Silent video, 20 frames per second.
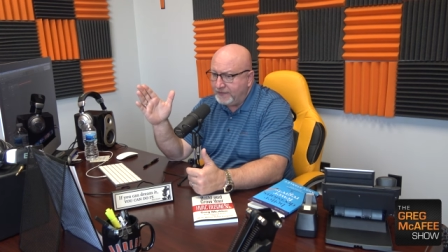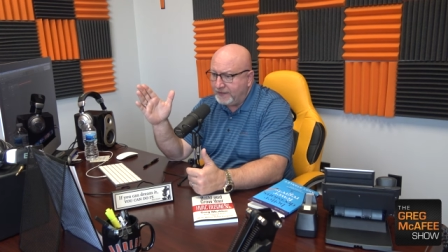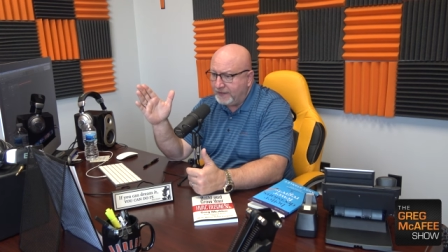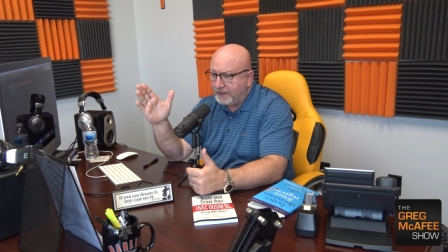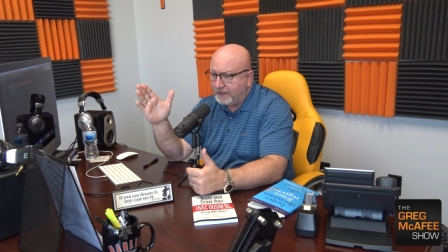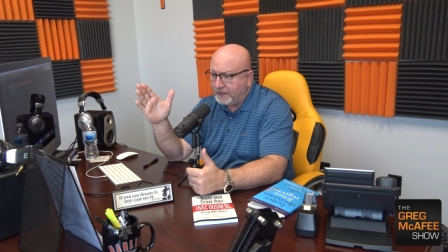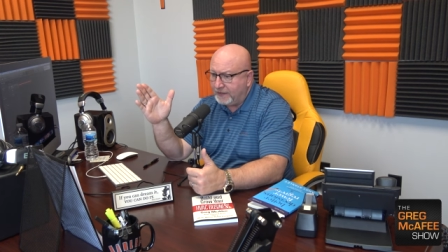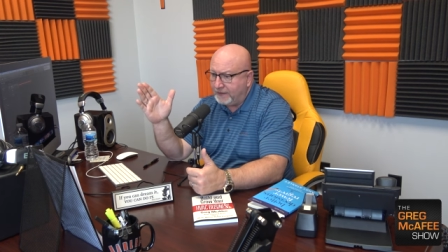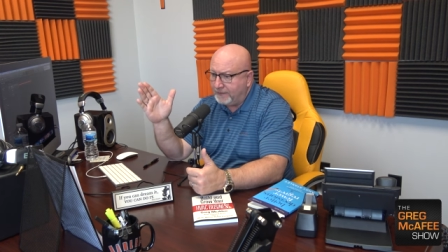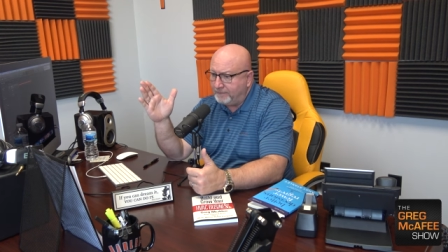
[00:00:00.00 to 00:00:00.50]

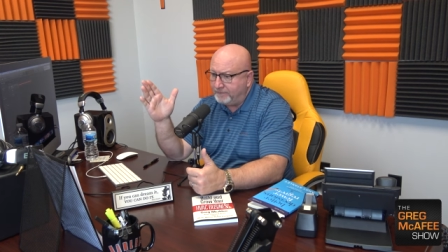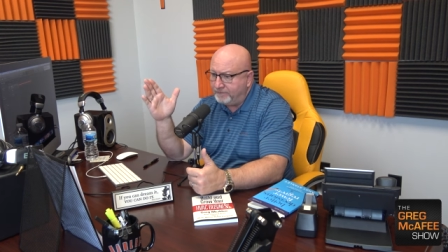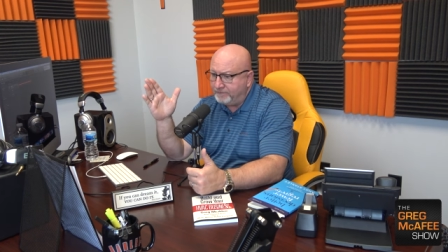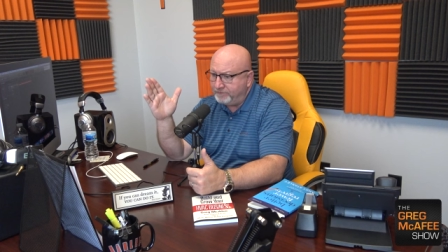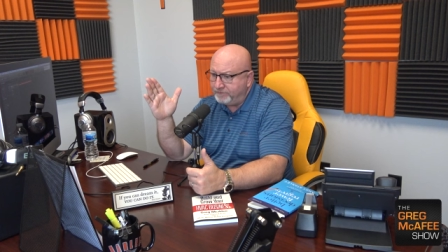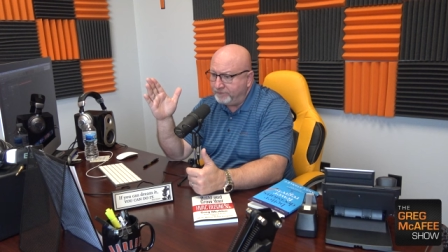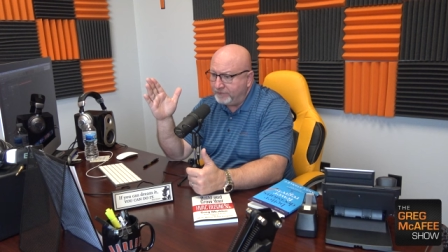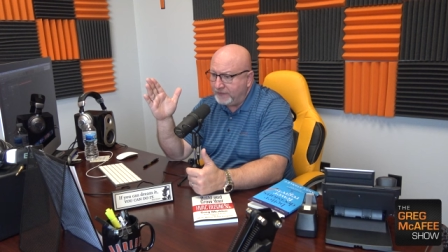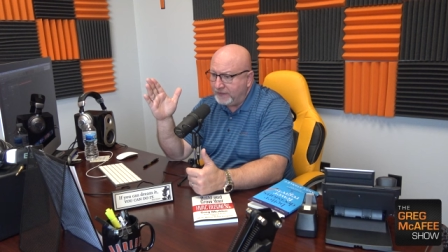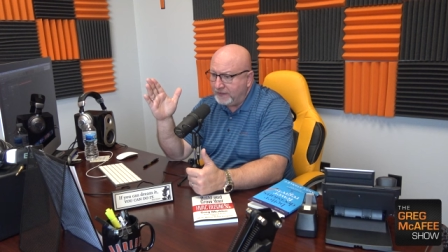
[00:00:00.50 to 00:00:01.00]
Um,
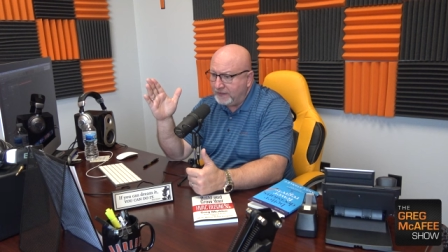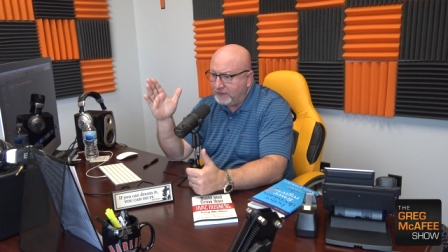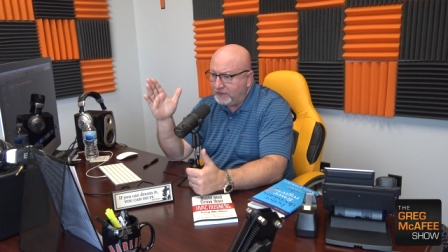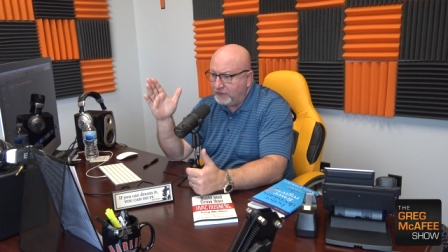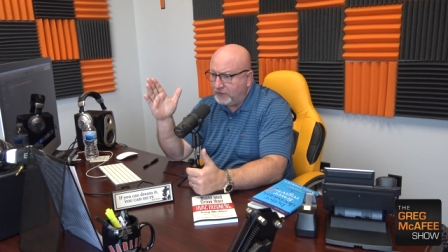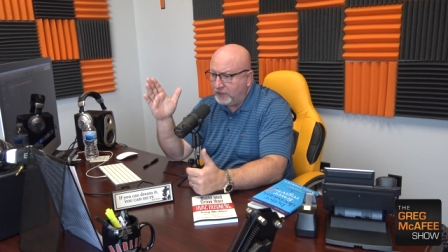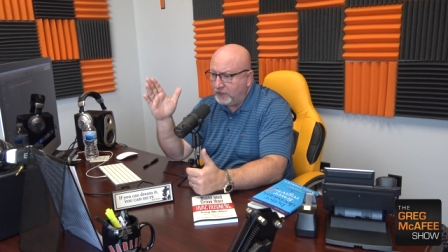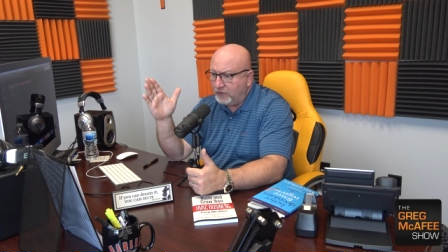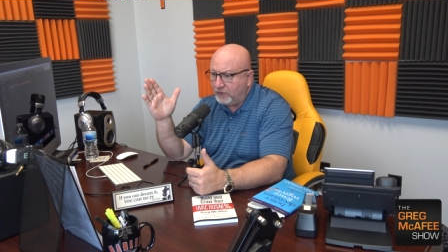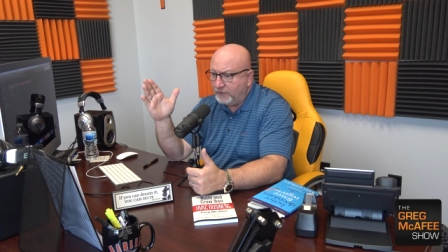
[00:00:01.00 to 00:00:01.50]

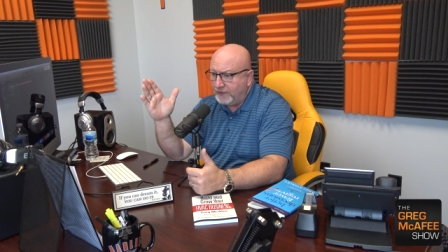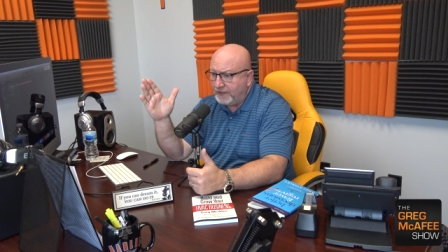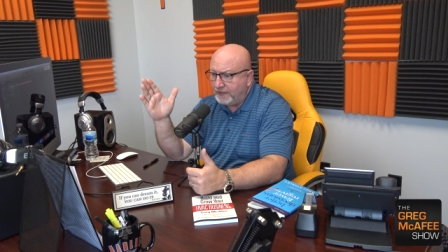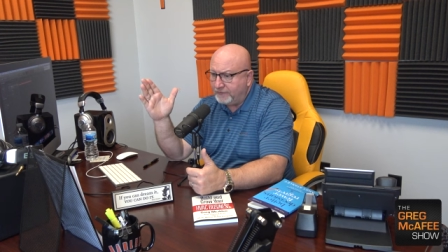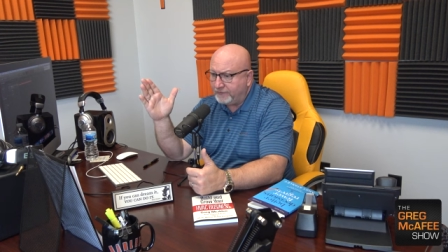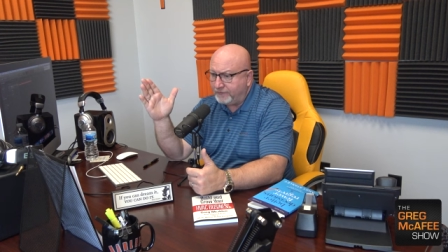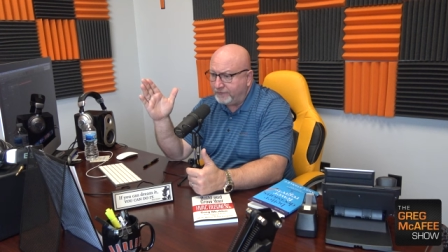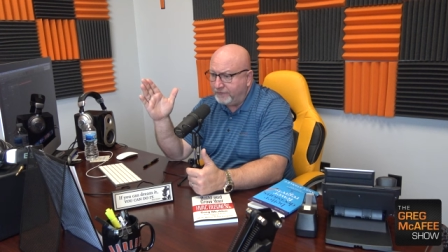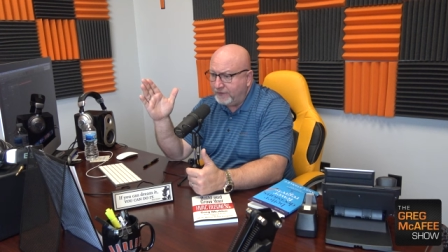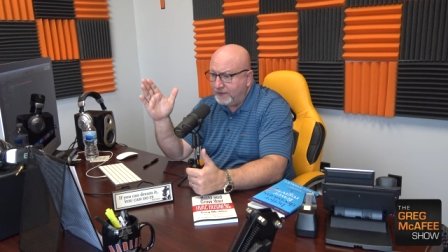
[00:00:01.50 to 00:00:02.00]
you know,
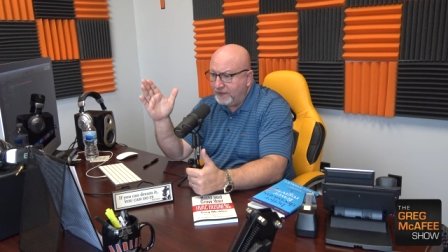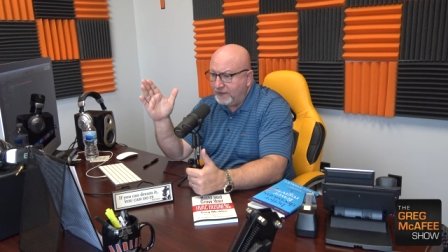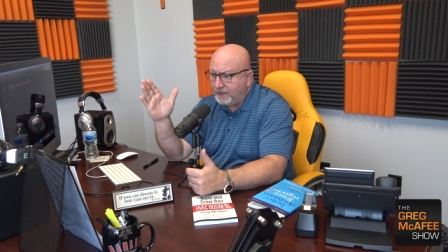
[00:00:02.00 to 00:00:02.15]
if